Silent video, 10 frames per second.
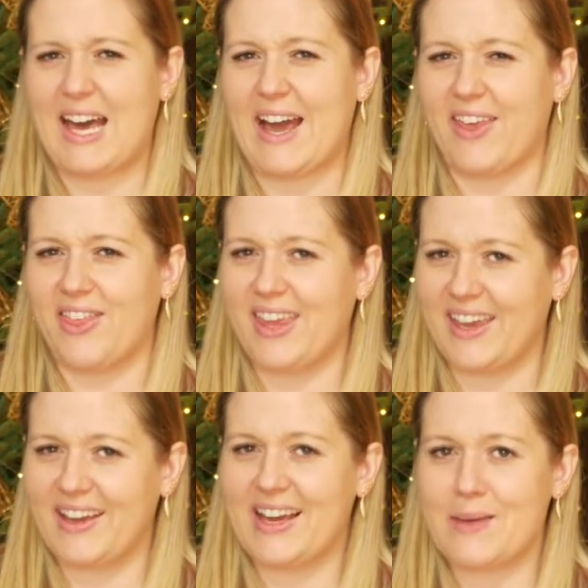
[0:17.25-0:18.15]
I
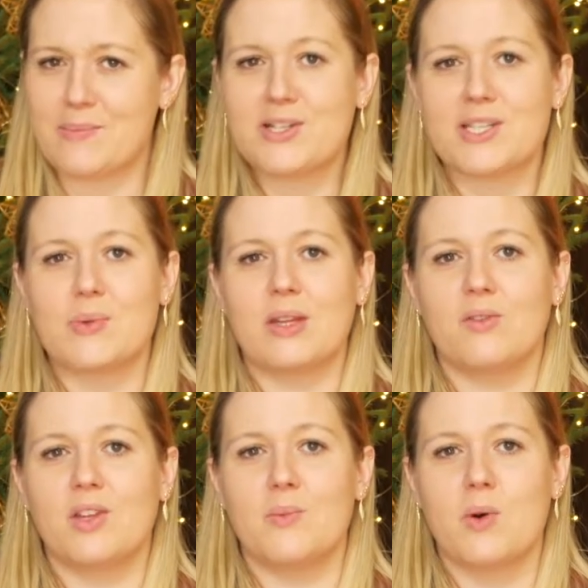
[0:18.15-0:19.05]
think cabbage is one
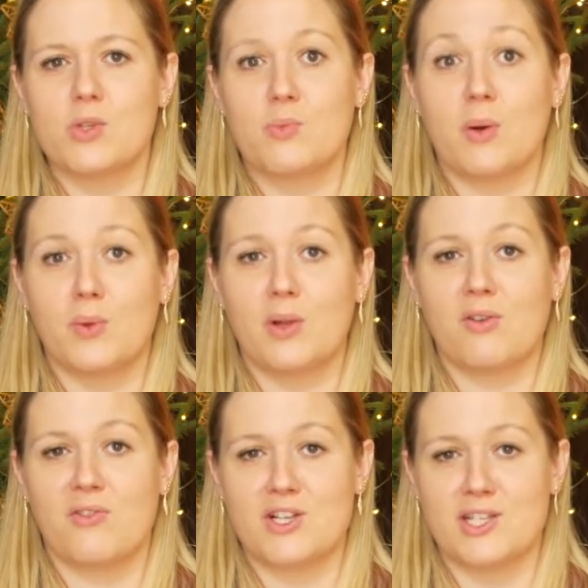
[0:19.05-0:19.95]
of the most popular
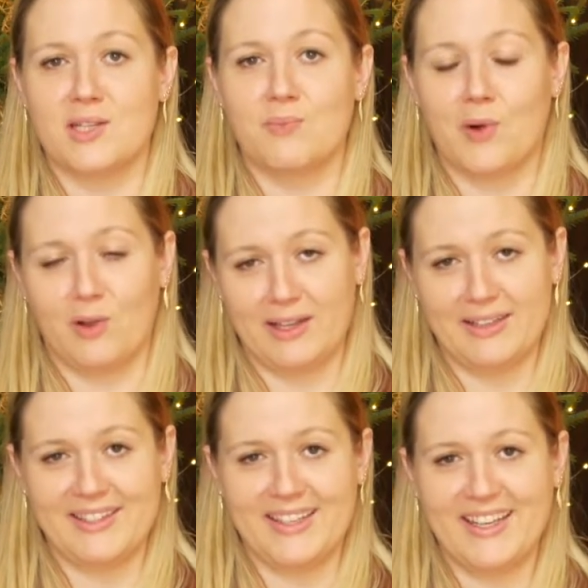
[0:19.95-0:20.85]
veggies in
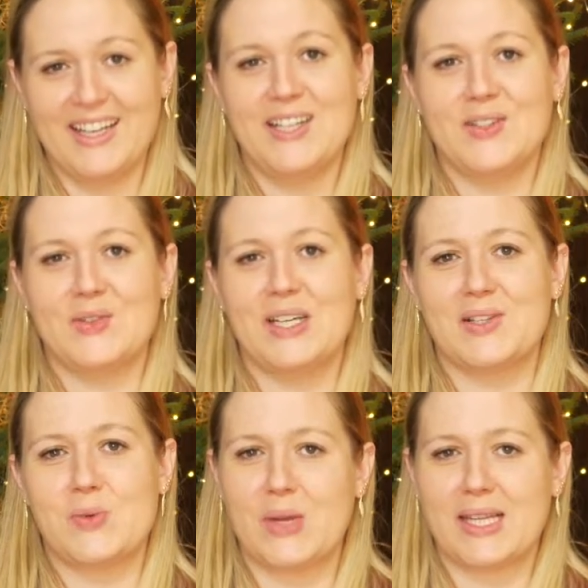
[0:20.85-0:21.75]
Poland,
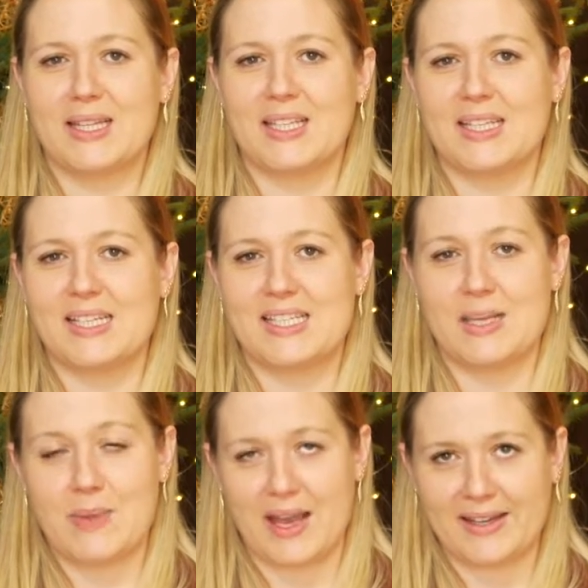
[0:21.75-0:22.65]
together with
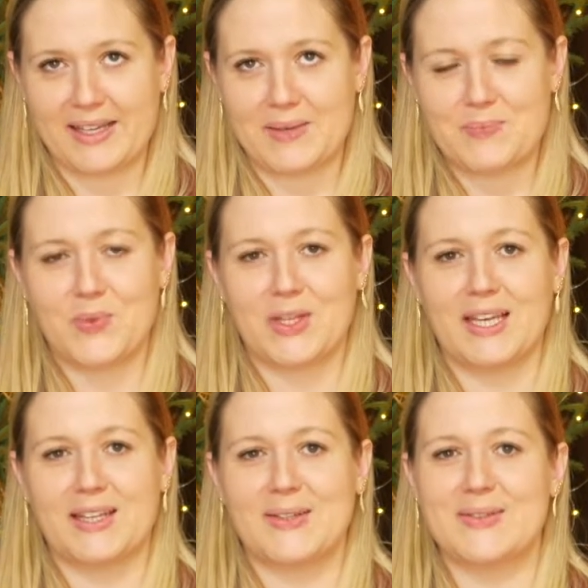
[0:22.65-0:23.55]
ziemniaki,
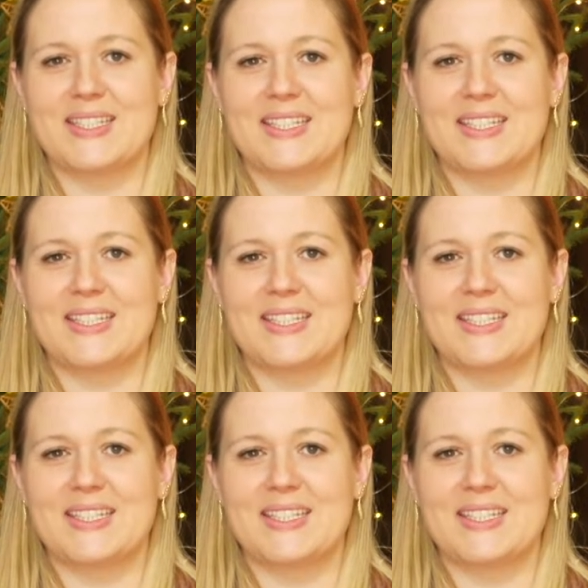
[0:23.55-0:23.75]
potatoes.